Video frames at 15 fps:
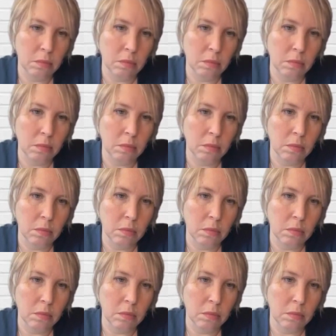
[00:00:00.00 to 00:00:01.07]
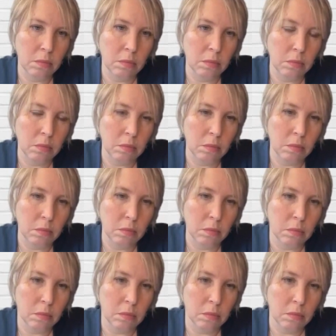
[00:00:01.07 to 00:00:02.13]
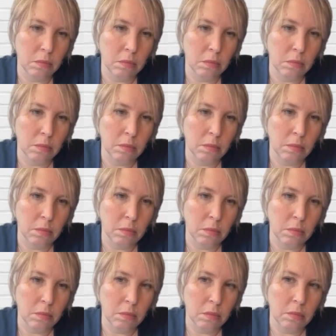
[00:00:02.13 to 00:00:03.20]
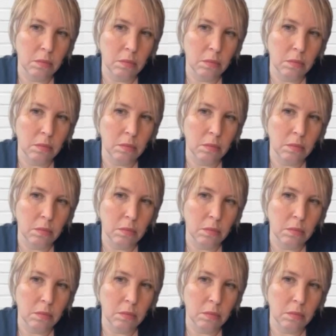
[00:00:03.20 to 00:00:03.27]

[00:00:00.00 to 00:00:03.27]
No words are spoken by the person on screen.